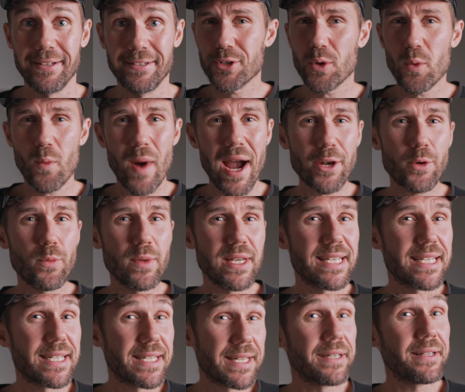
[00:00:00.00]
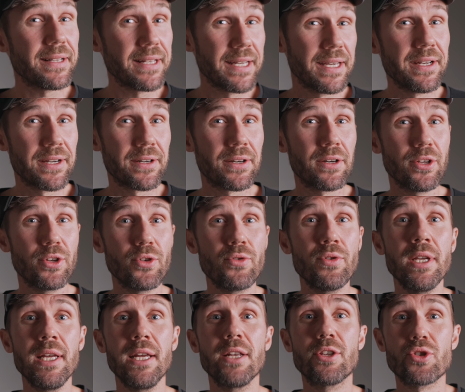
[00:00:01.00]
So why do we still hear you
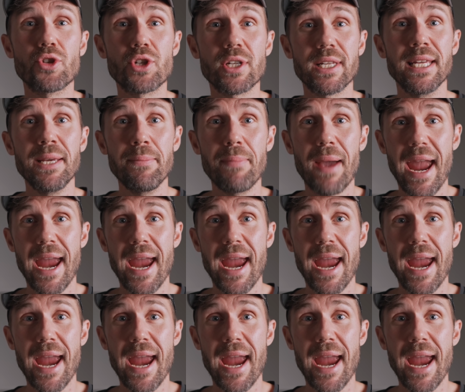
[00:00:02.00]
need to sleep